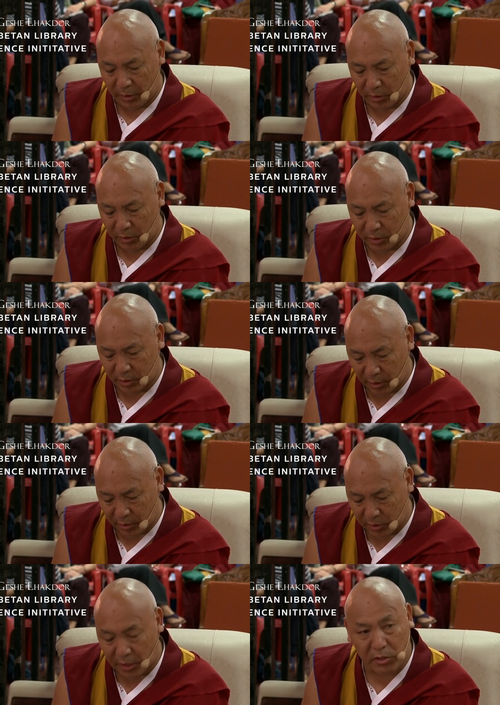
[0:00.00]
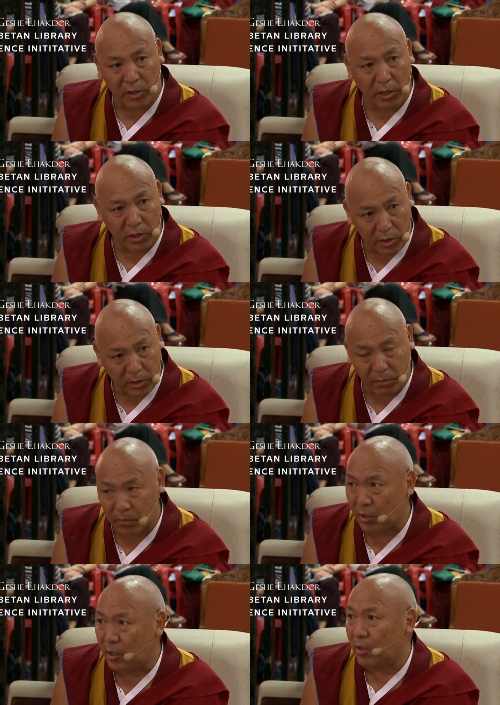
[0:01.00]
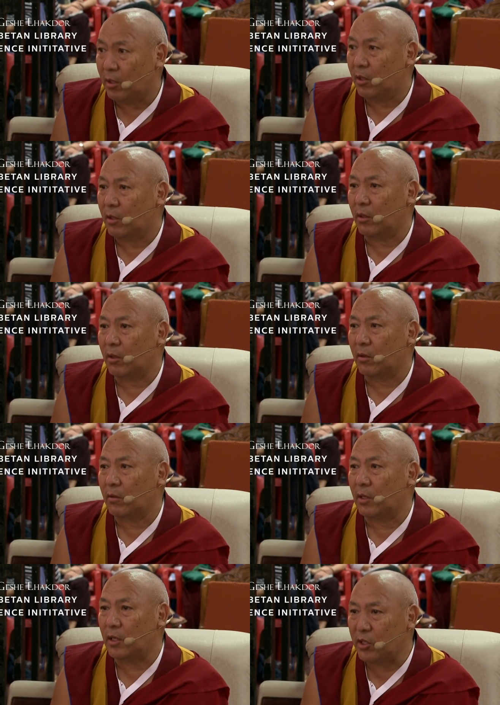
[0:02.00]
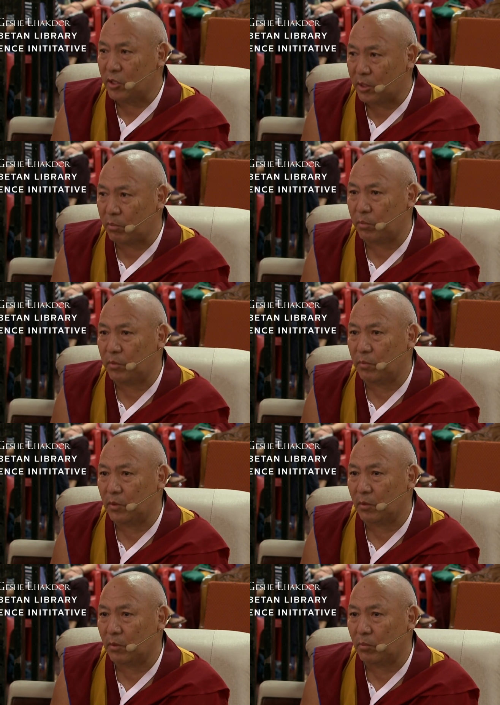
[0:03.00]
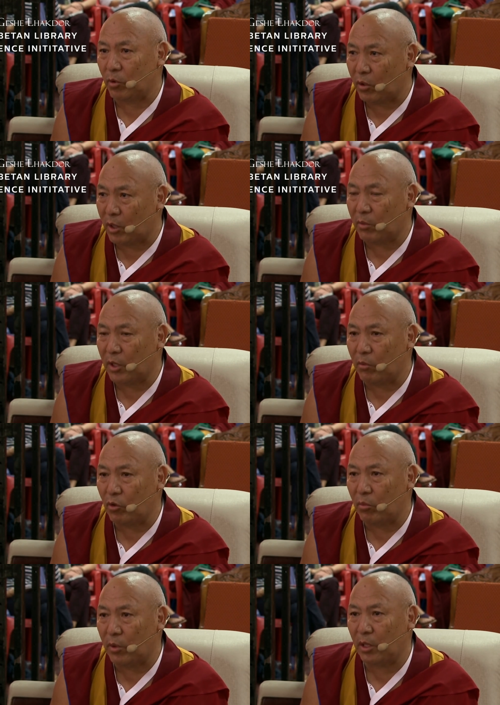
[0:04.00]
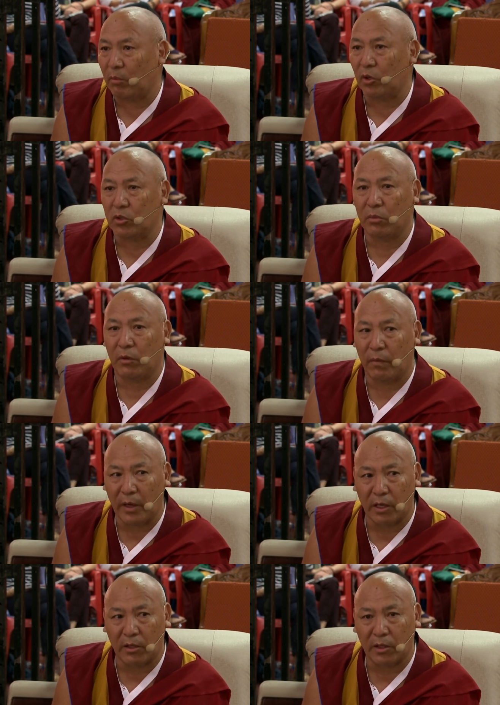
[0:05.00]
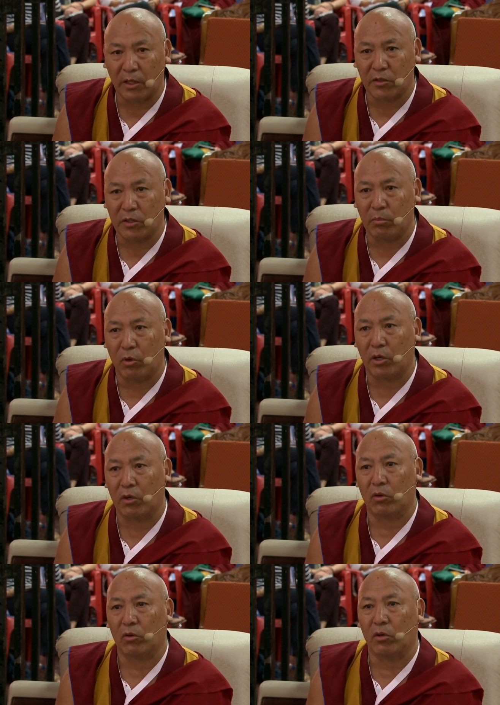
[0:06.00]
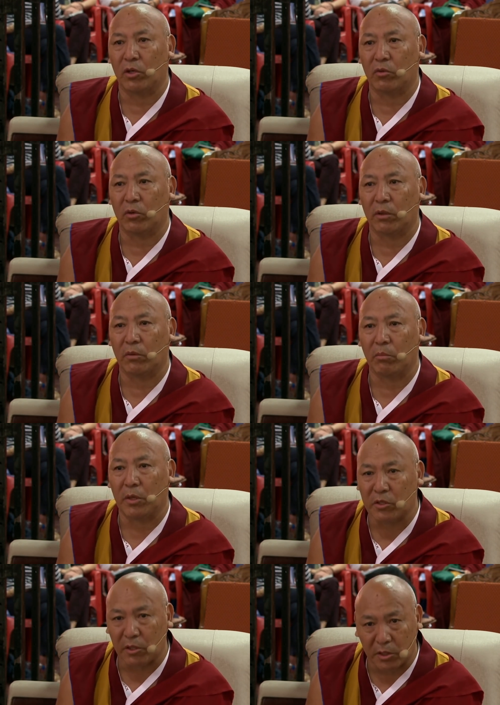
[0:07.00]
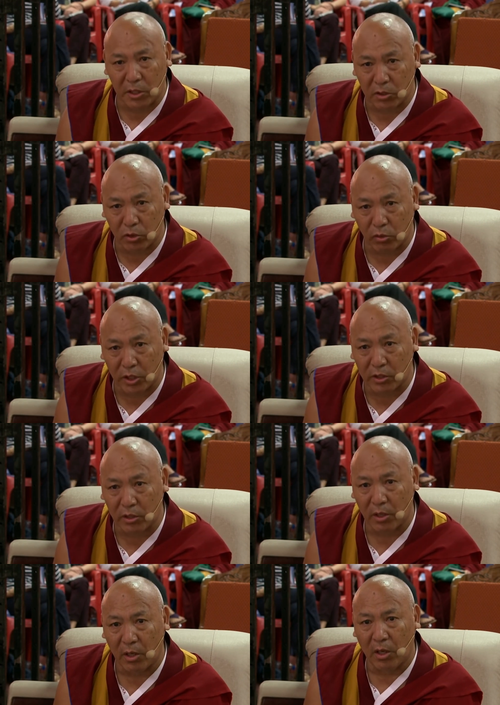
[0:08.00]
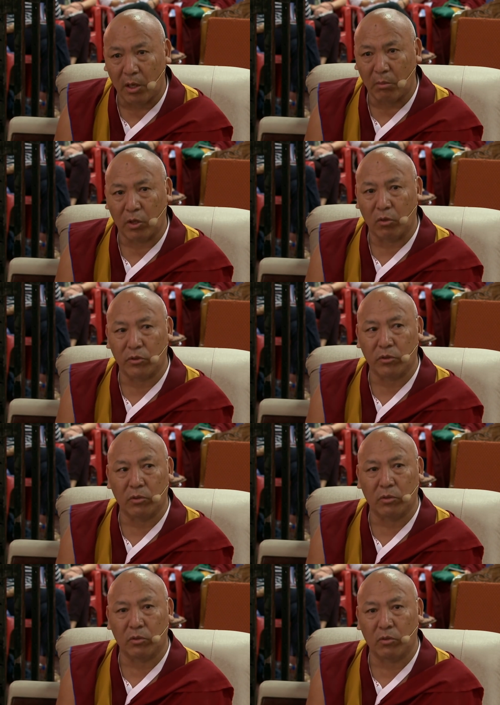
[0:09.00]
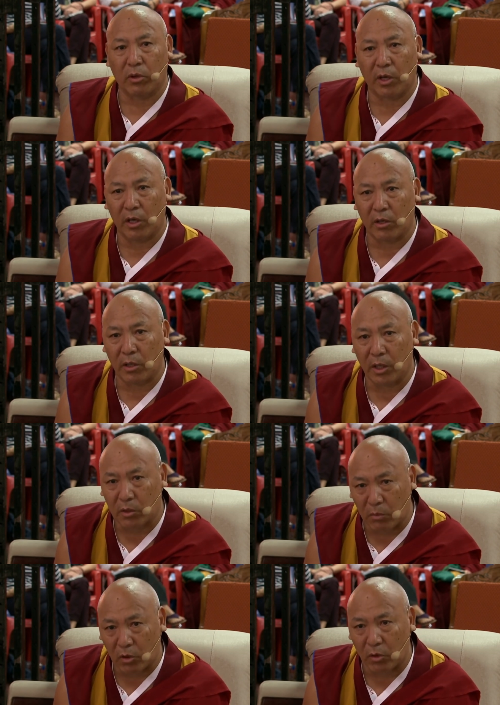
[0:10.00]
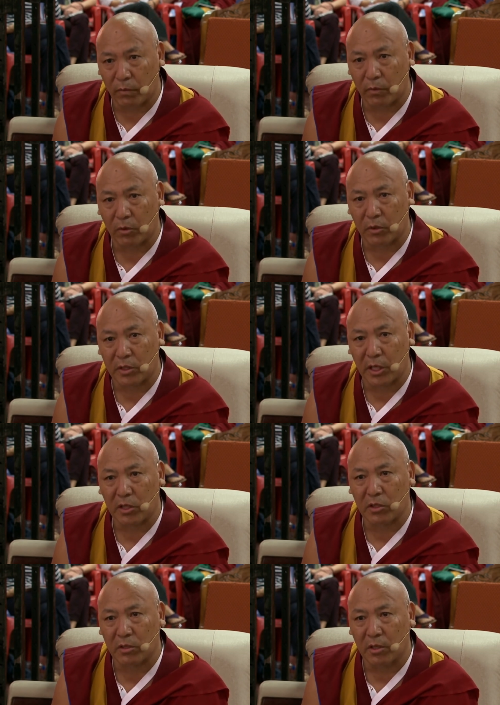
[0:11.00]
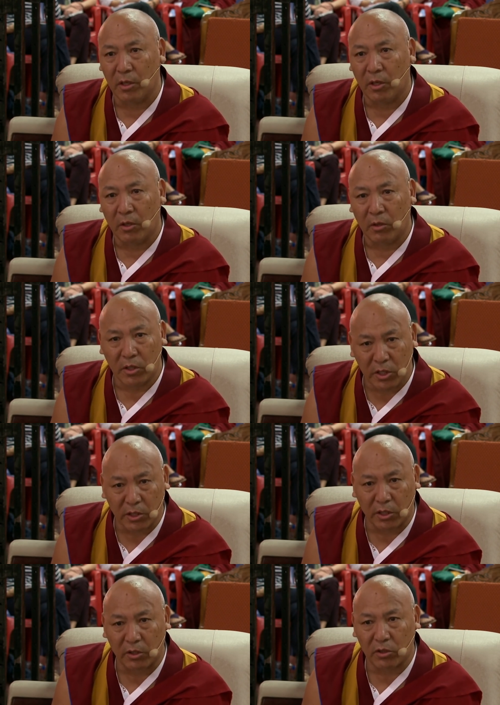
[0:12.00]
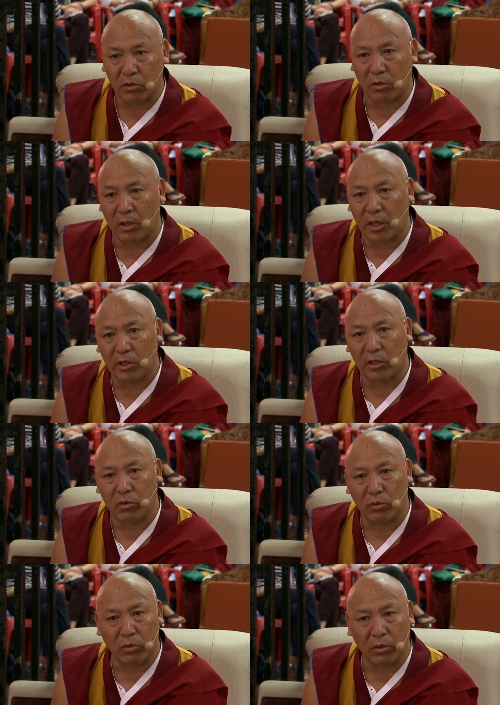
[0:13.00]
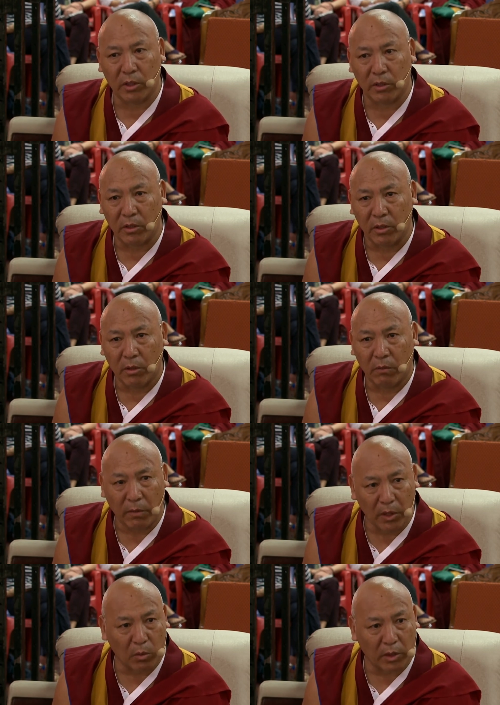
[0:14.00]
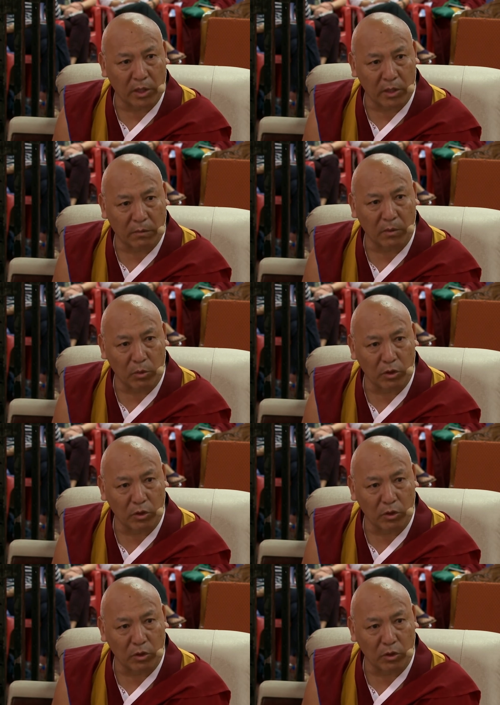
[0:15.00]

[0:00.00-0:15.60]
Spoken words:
by the Sacred Science Leadership. The leadership program came into being because we felt that it's important not only to give the basic science education, but also to create a network of science teachers or others who do the field work in different